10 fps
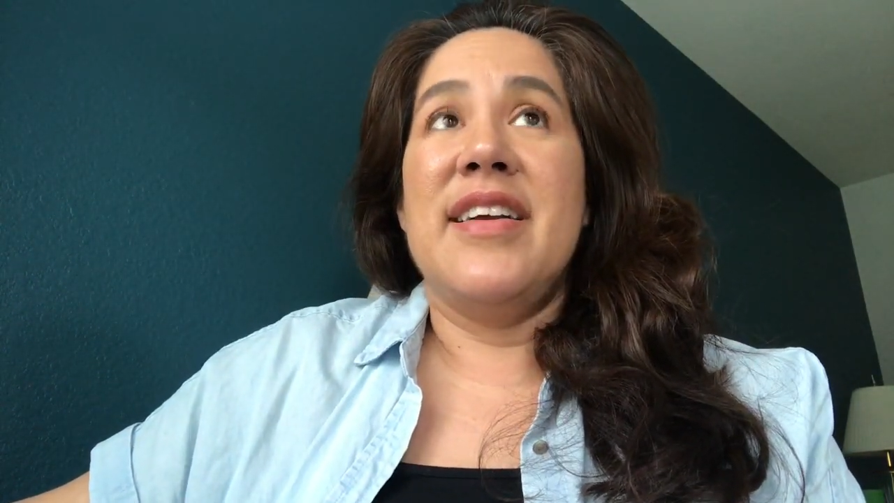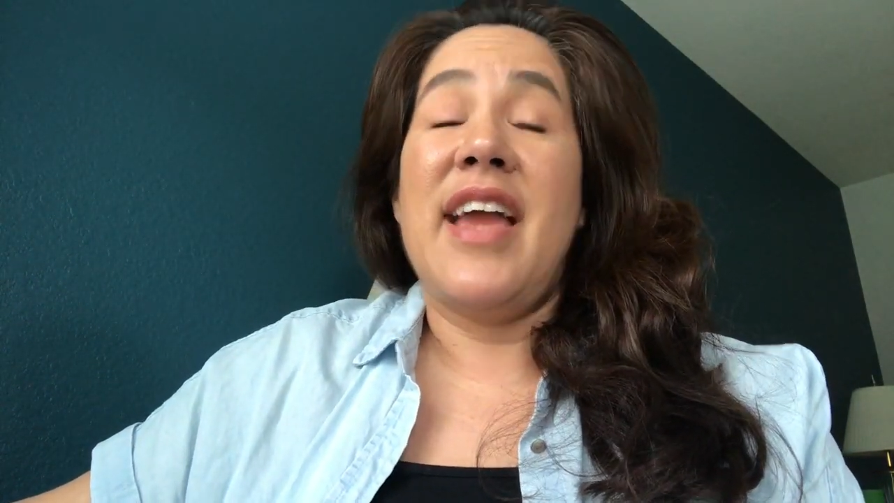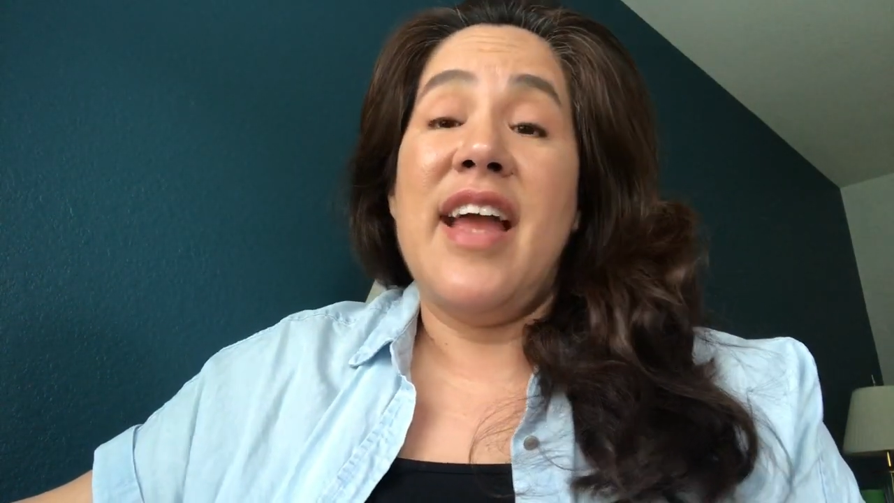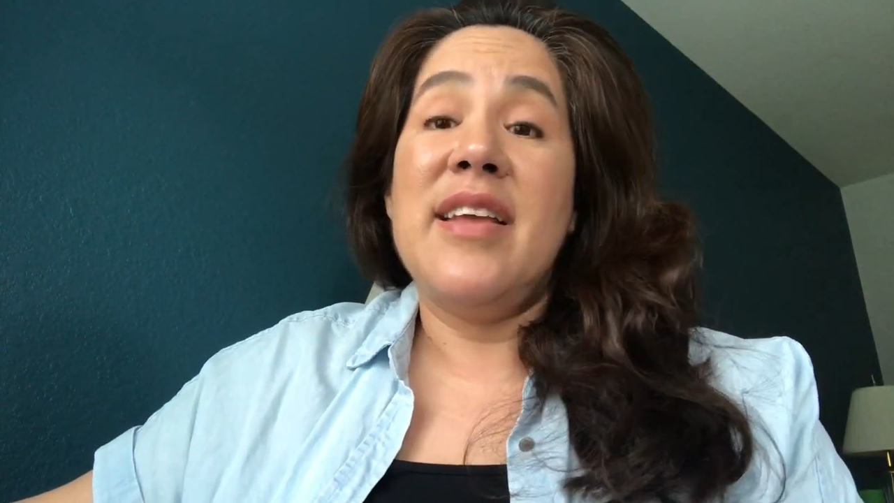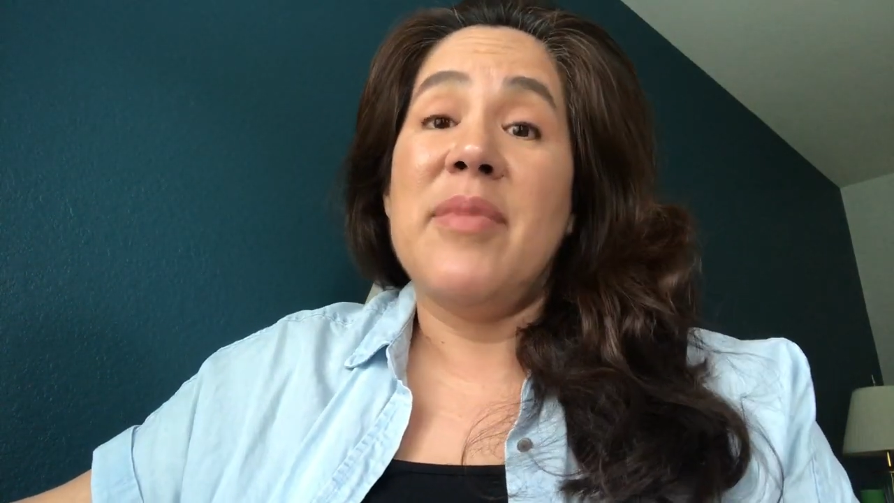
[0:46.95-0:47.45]

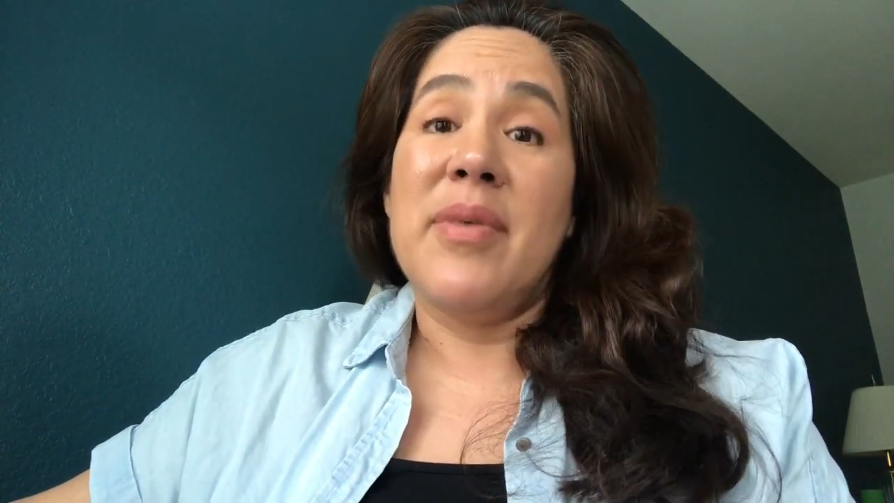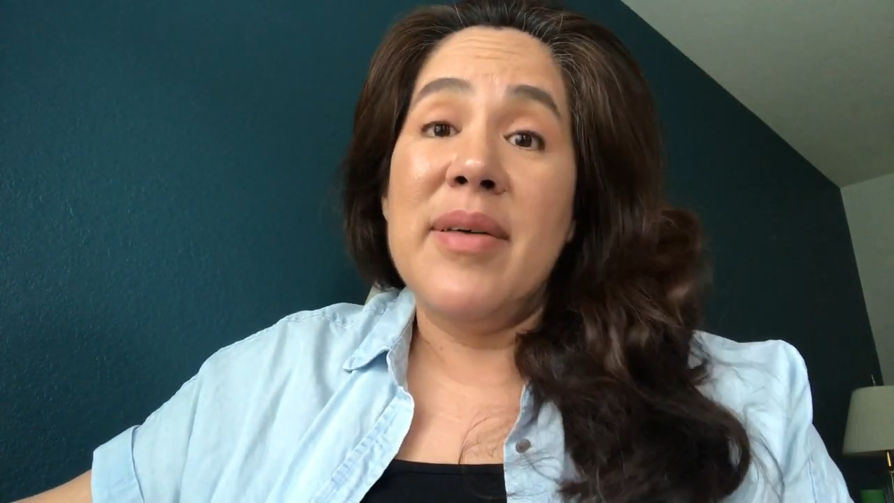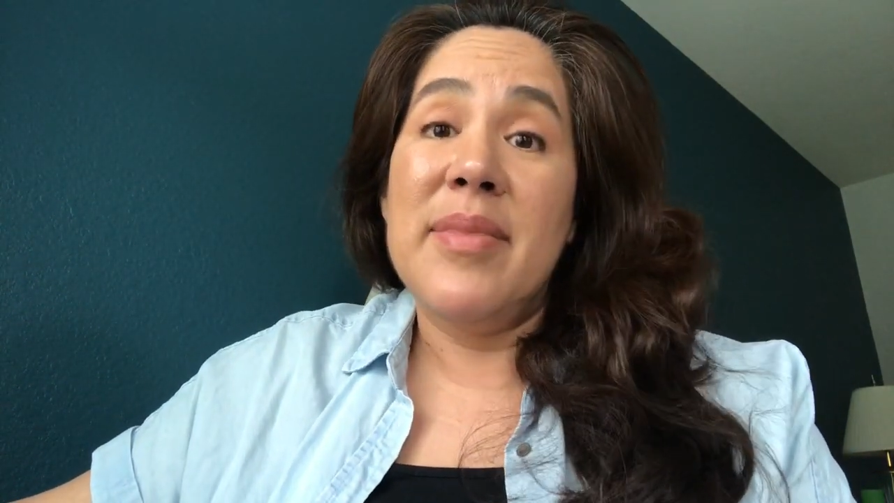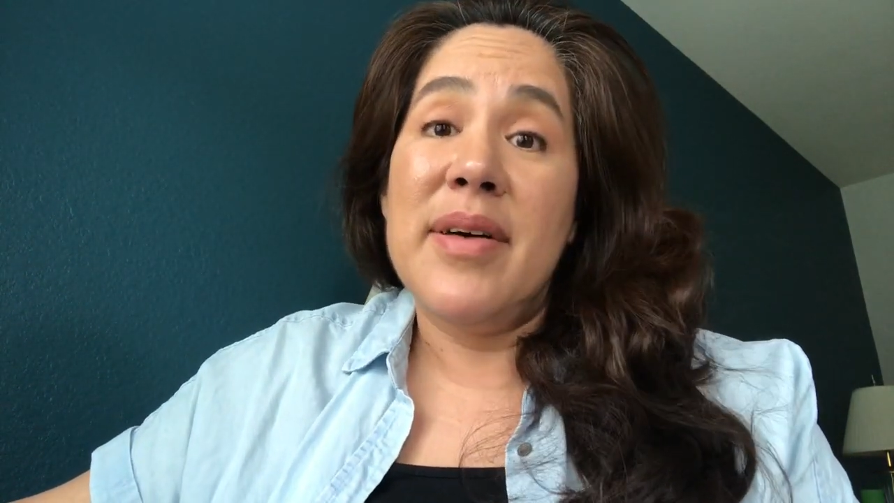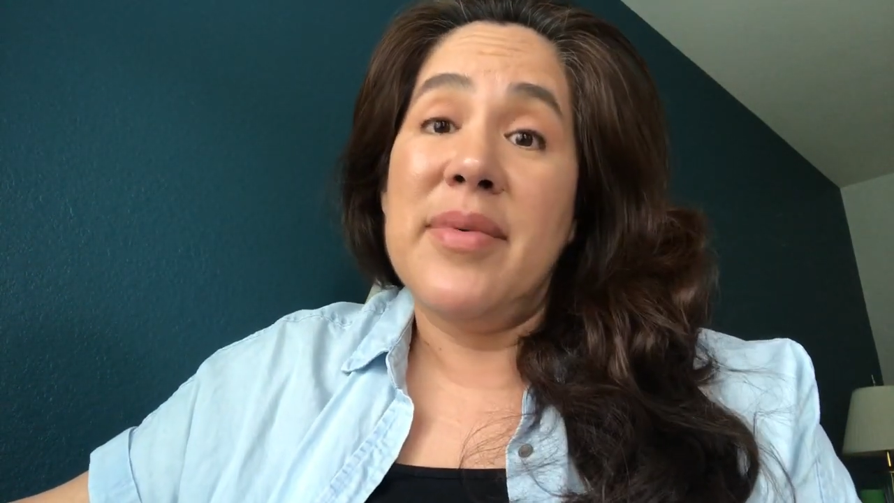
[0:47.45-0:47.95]
Katy
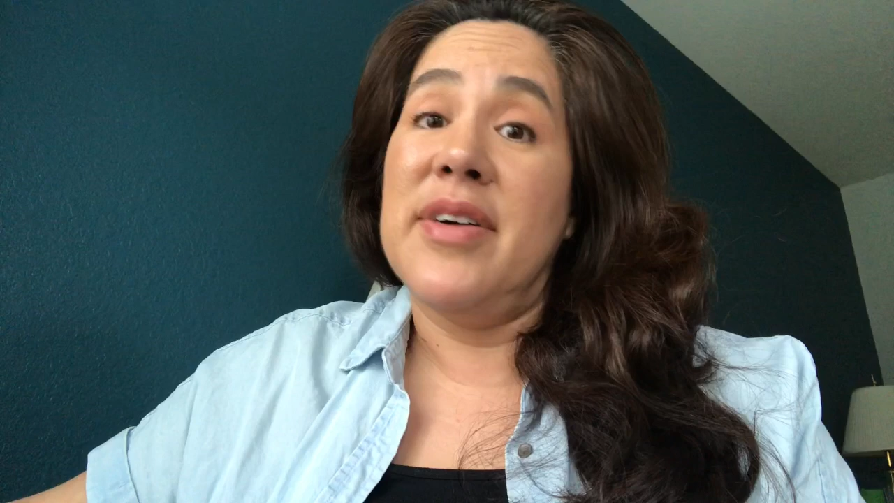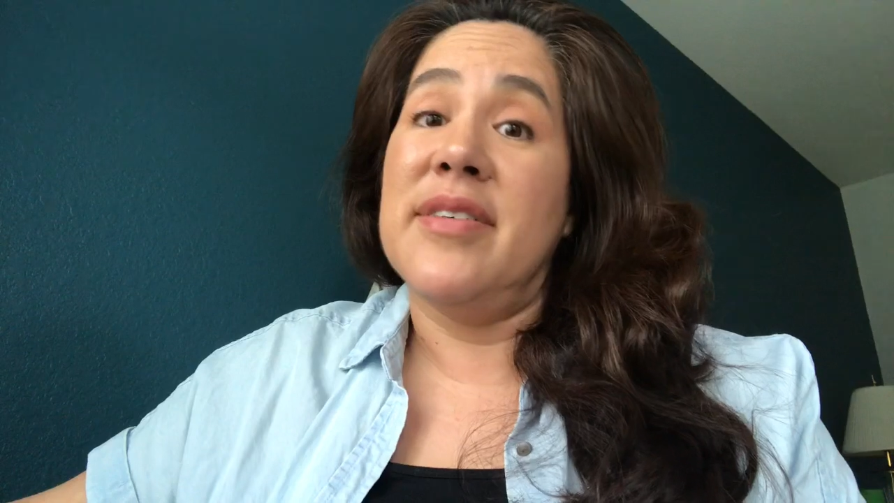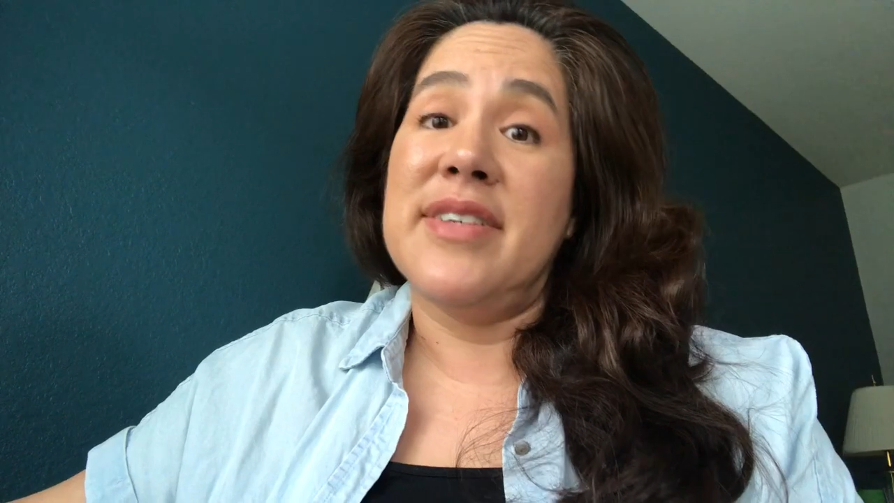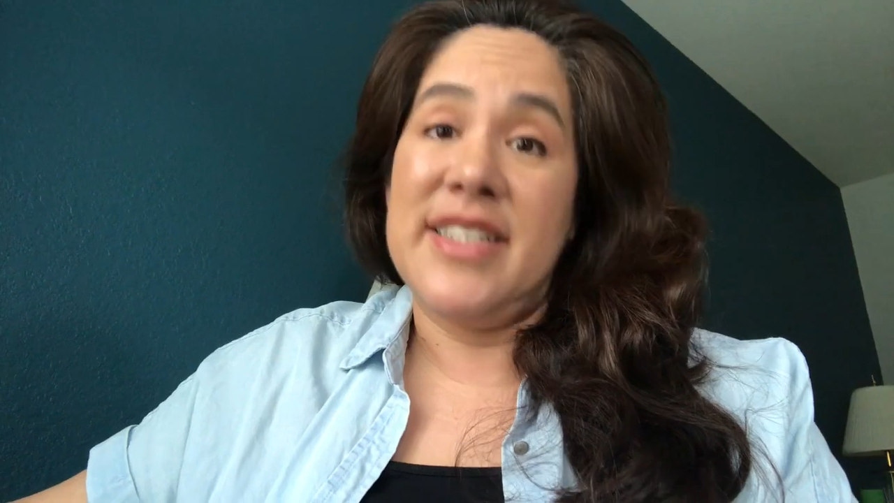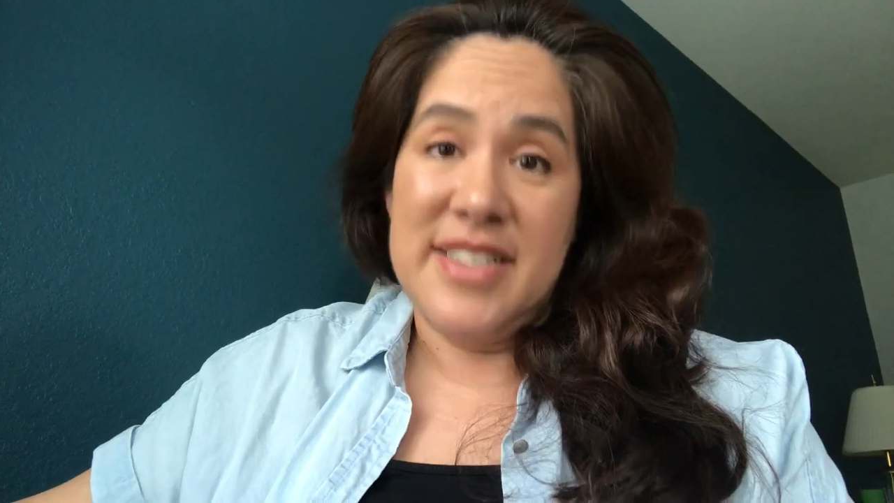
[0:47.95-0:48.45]
Marimba
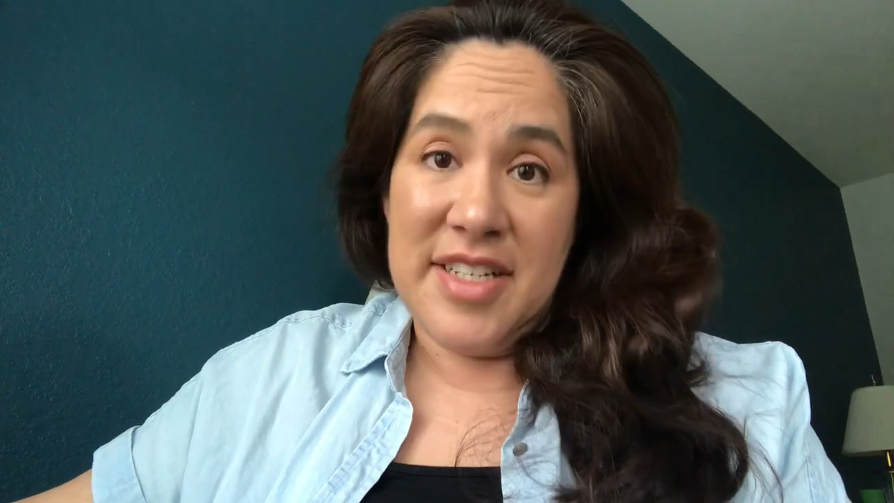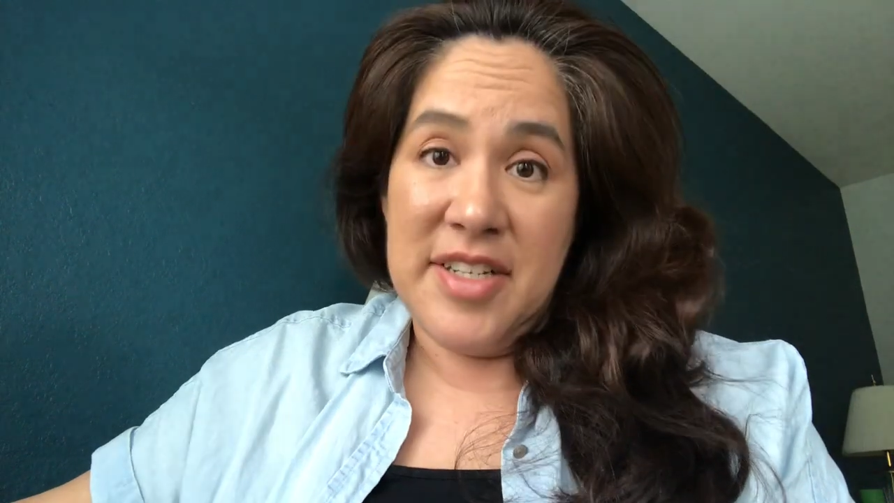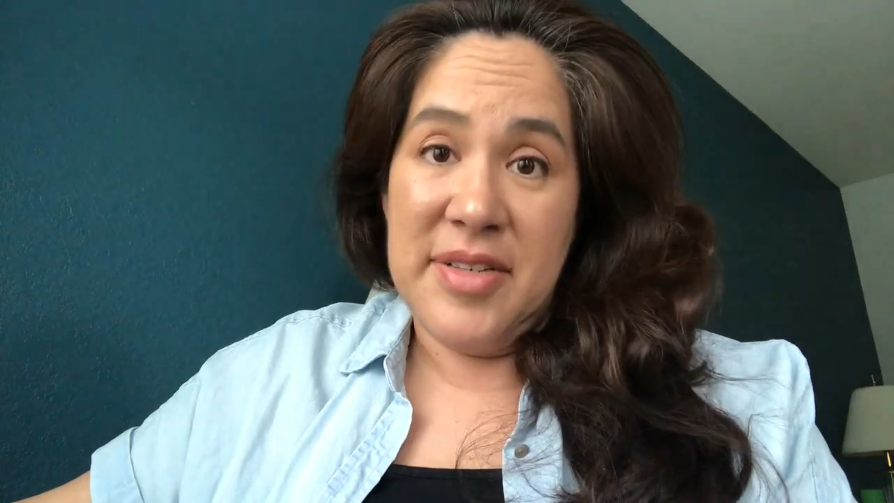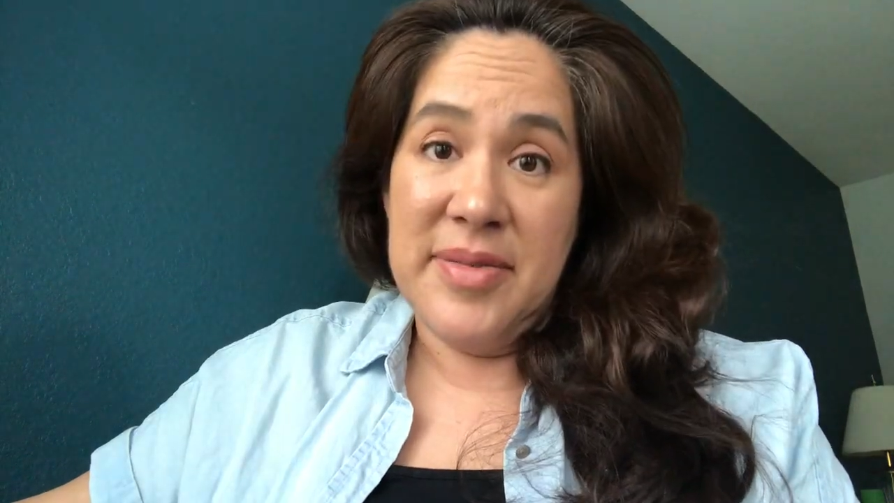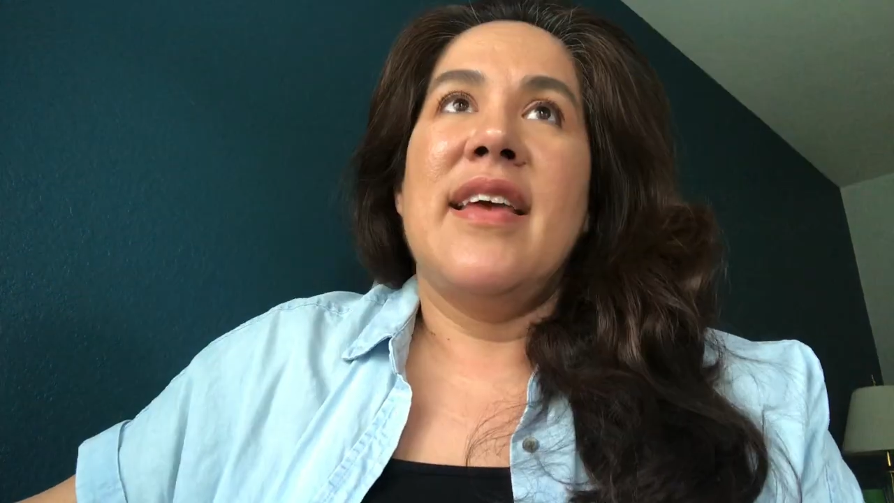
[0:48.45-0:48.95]
will continue.